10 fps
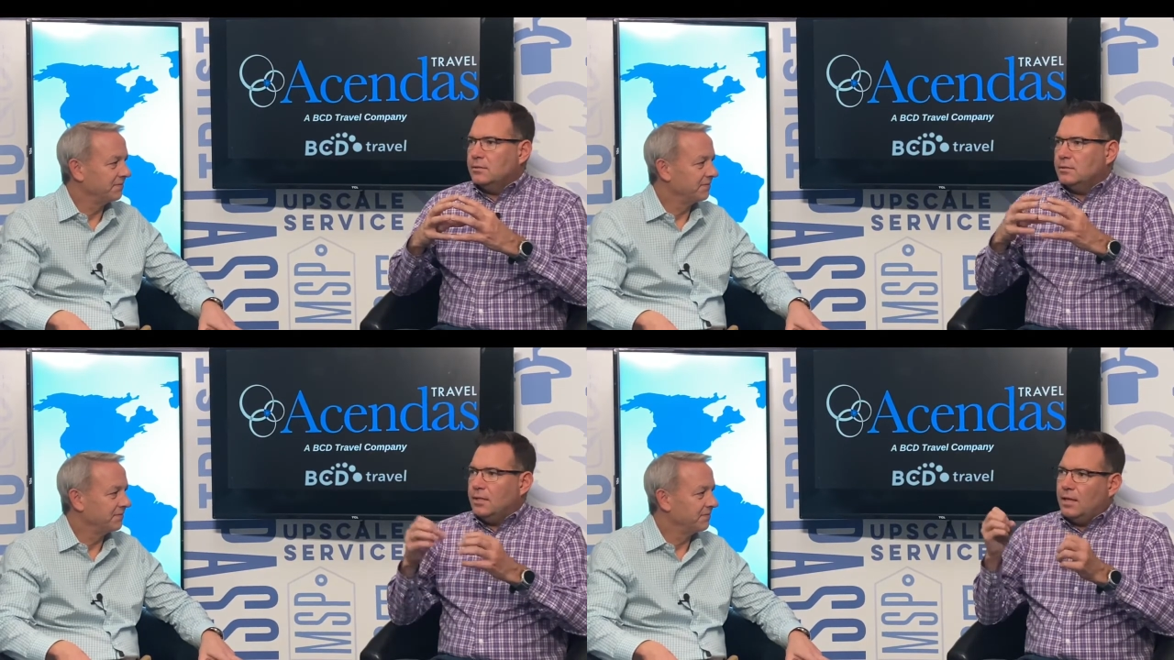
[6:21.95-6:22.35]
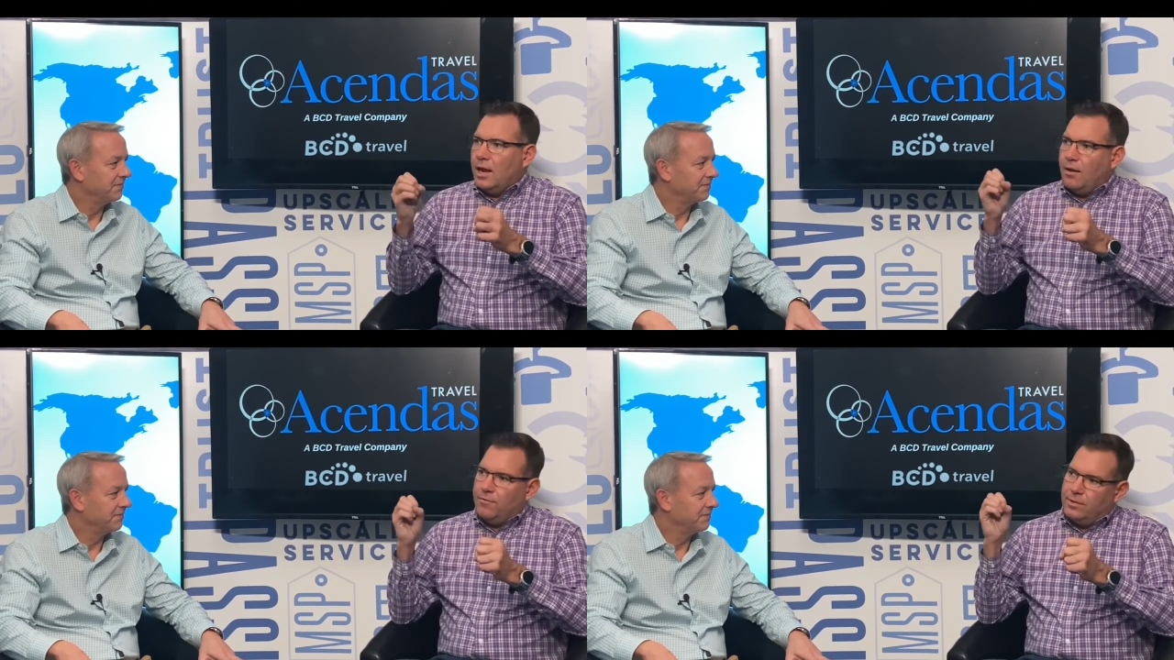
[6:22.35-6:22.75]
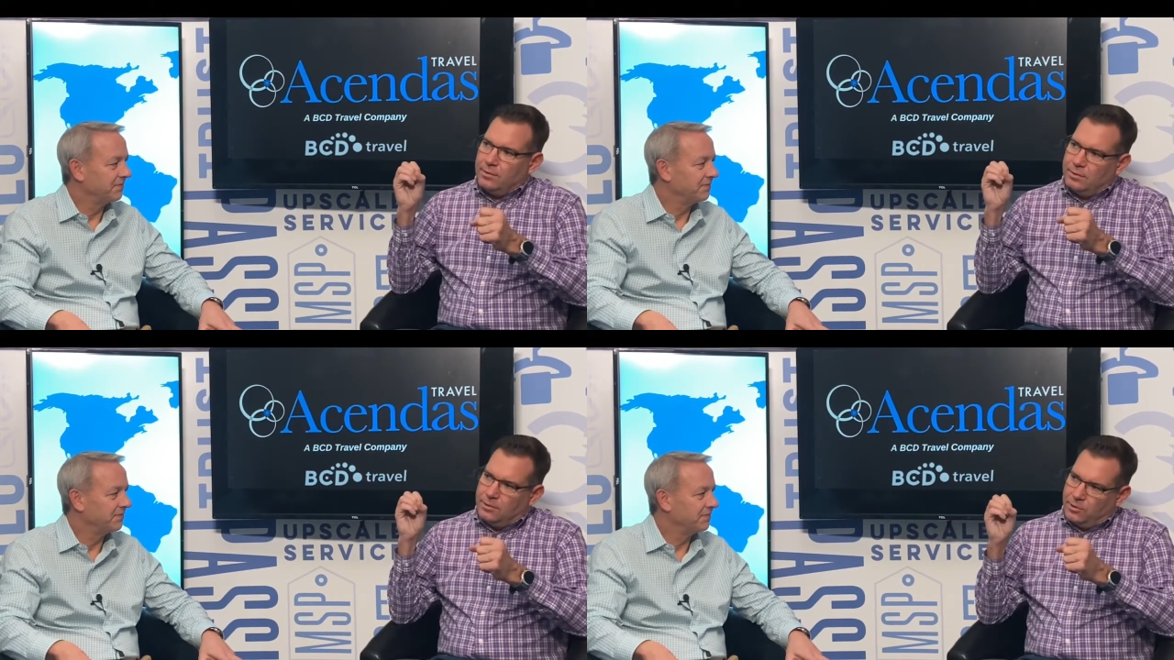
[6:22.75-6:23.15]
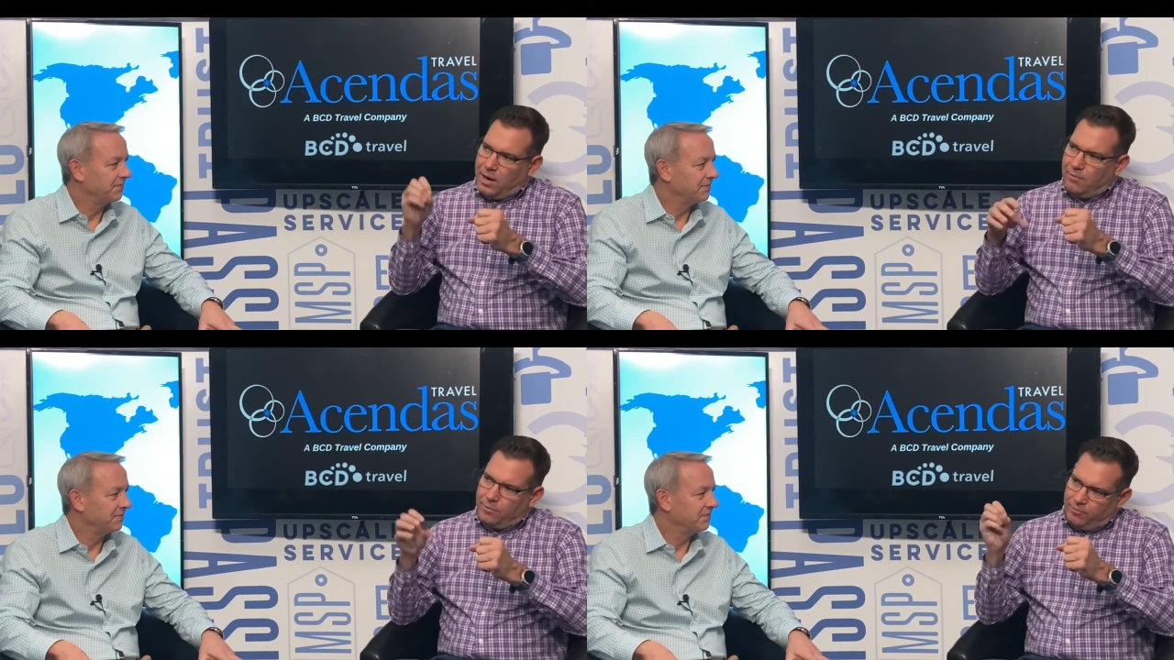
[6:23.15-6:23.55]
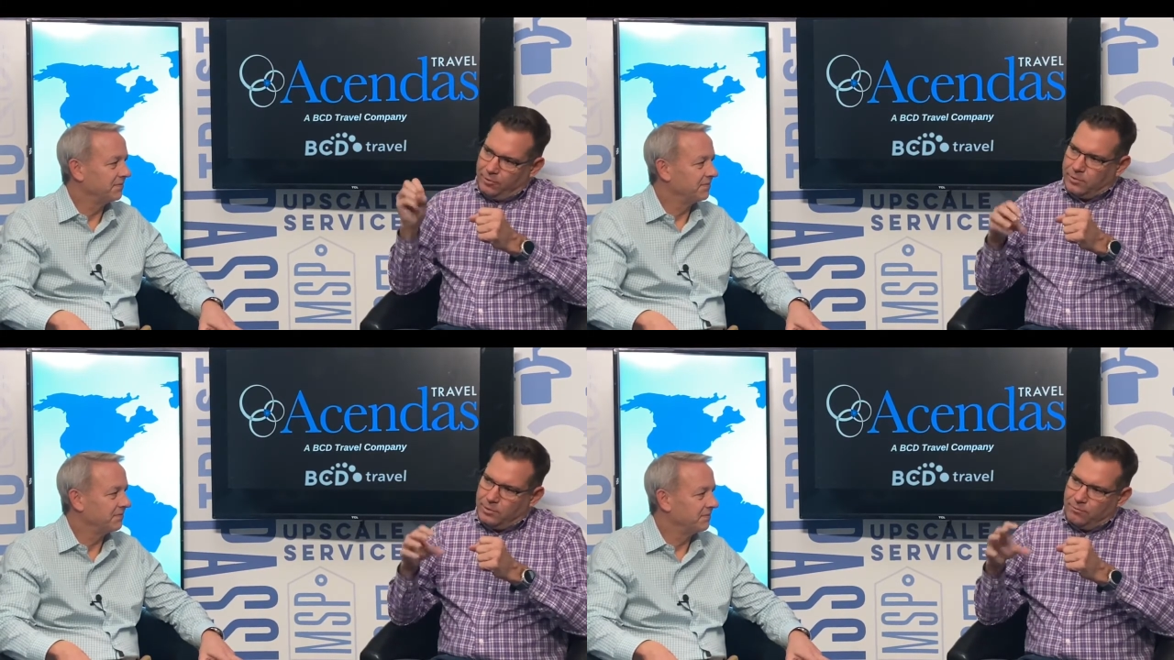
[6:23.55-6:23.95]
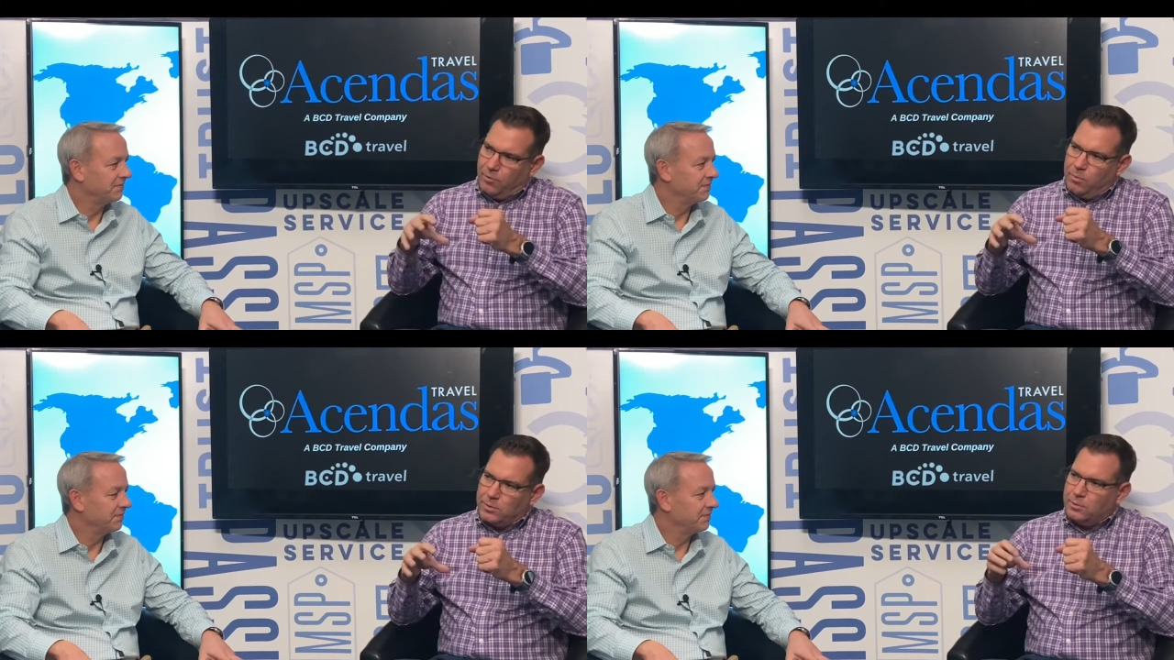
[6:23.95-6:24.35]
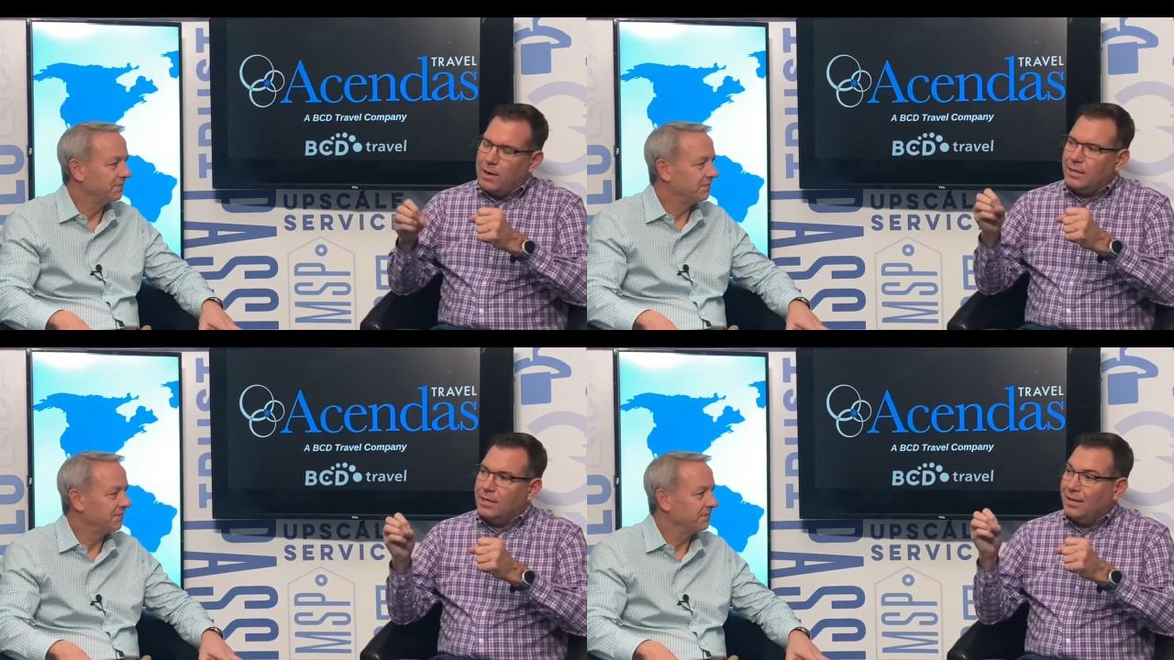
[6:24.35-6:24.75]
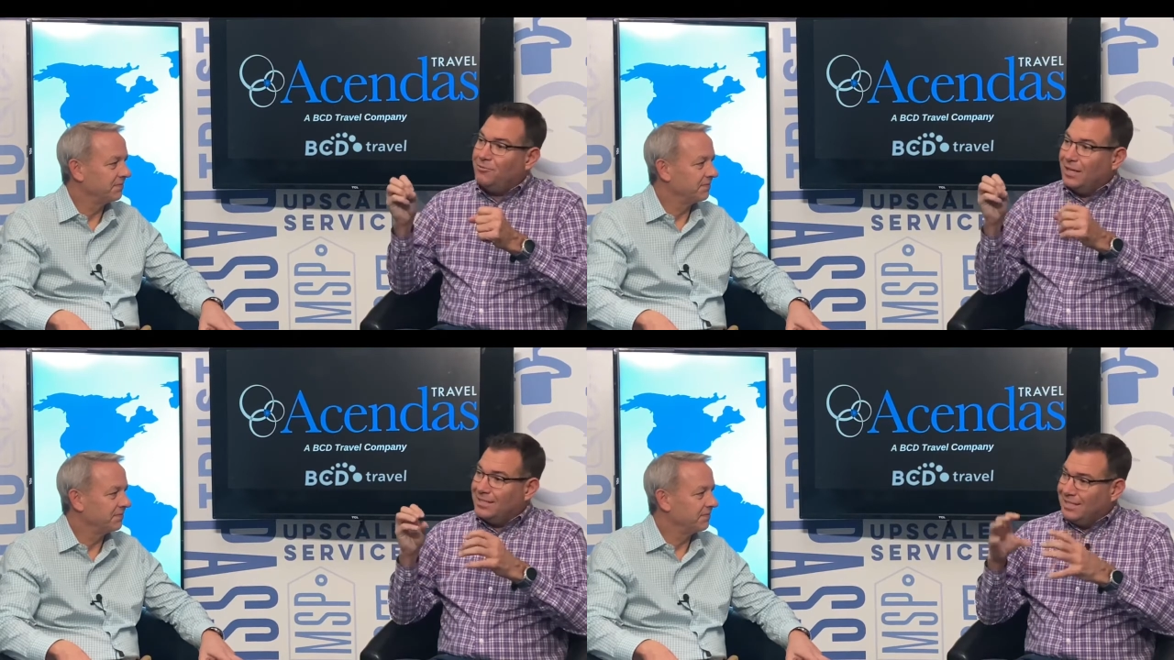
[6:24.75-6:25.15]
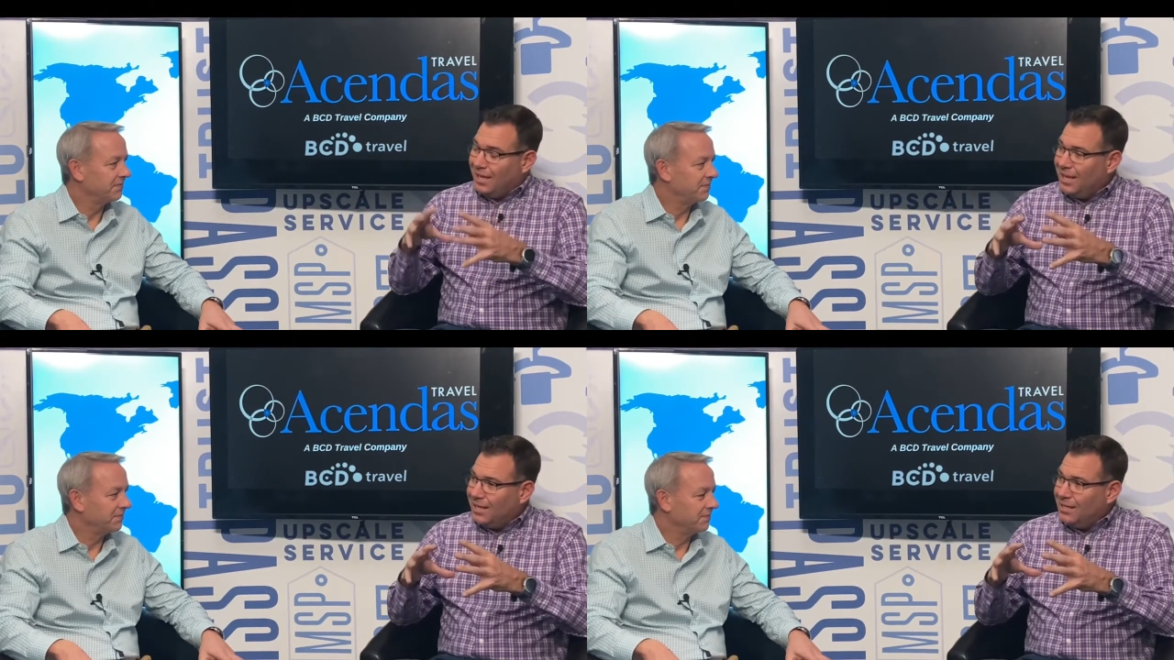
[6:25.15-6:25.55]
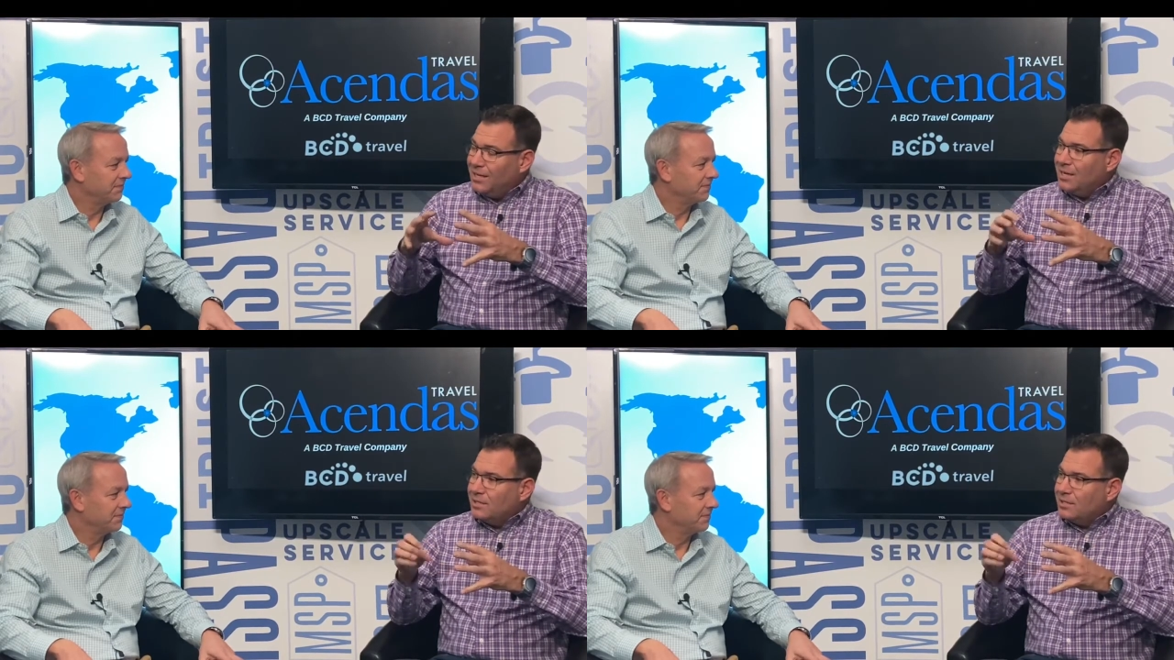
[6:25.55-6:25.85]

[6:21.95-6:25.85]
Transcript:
Speaker 1: didn't have the traveler first and foremost in mind, and if they did,